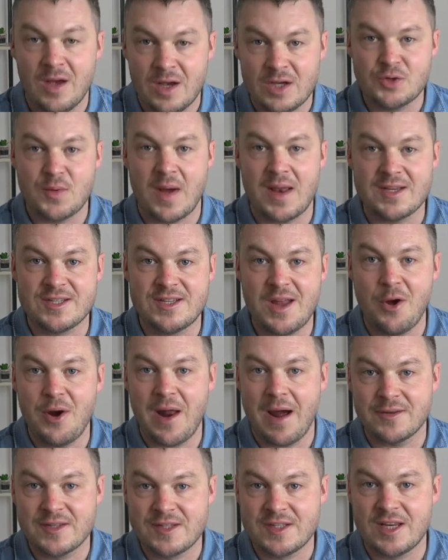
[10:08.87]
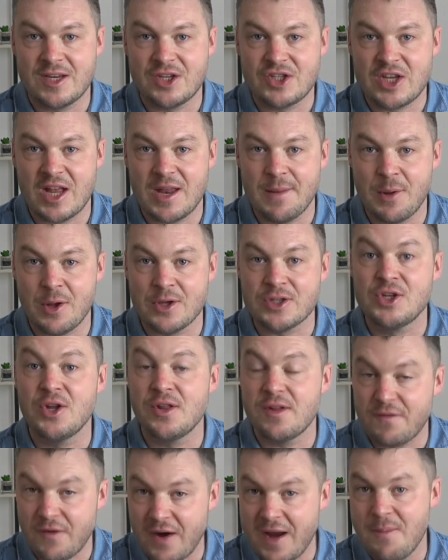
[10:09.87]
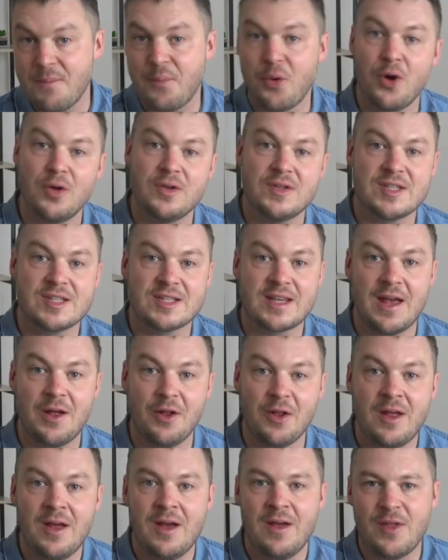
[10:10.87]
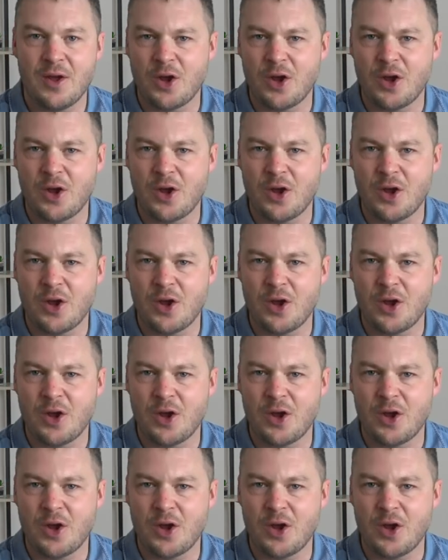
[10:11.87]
As well as knowing how to teach syllables, another very important skill